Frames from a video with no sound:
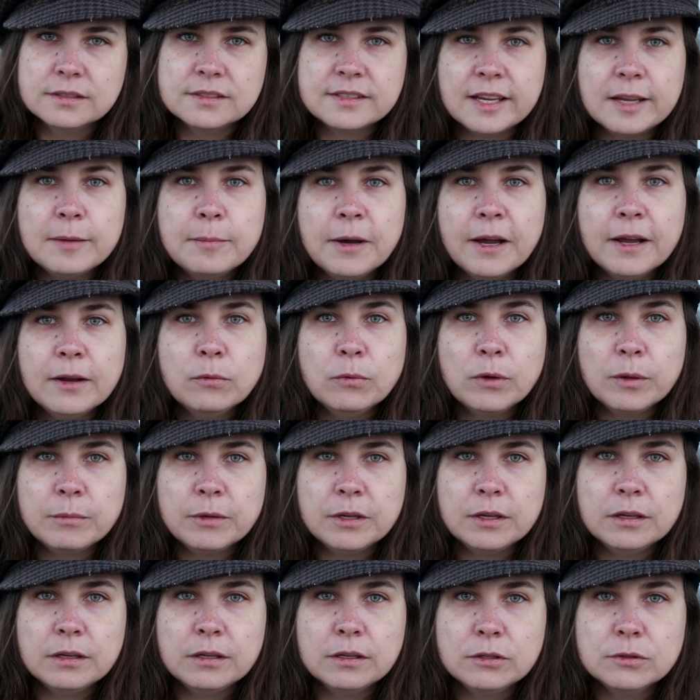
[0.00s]
The Sabine
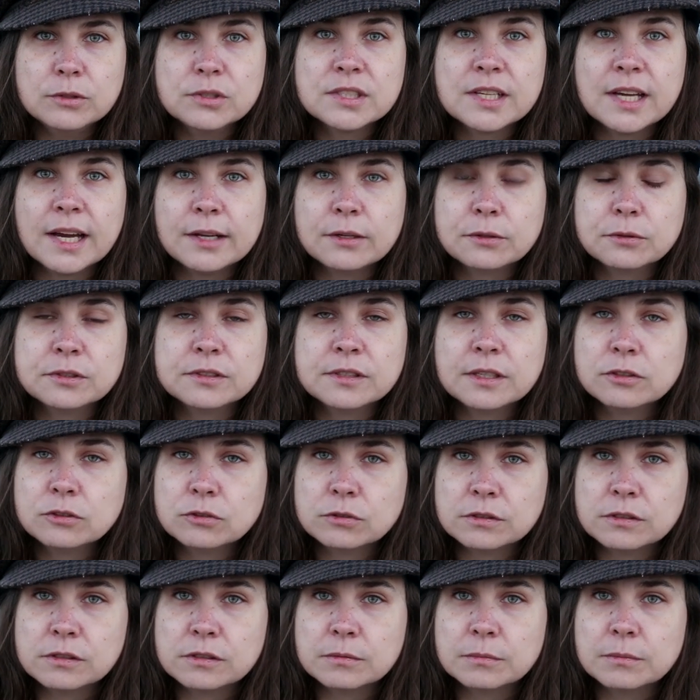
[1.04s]
women used
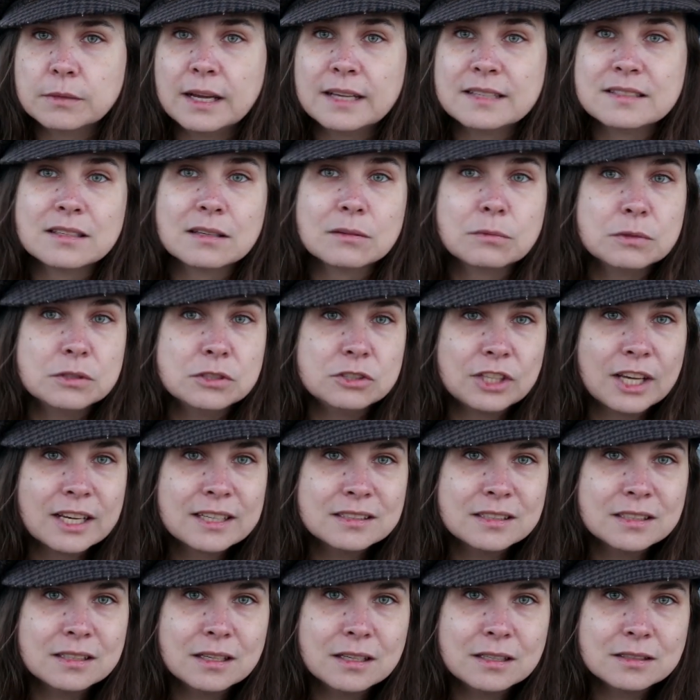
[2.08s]
gynocentrism as they
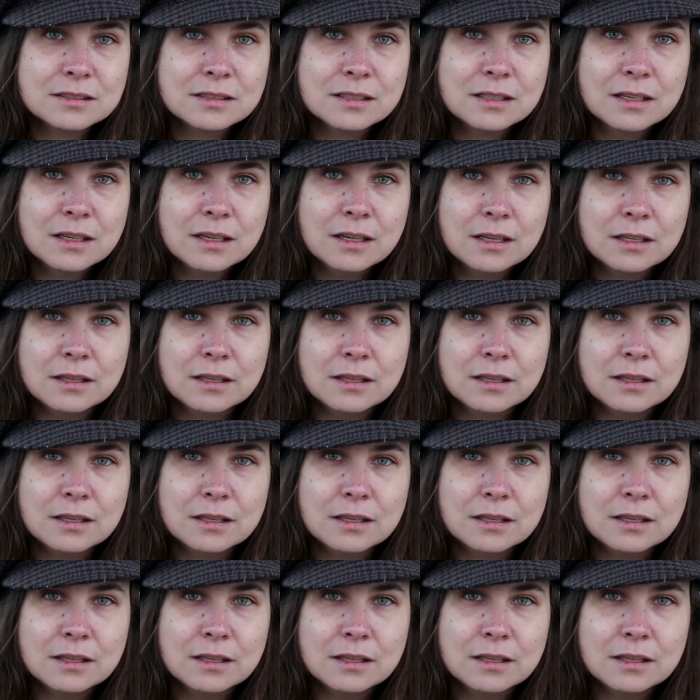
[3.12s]
rejected it.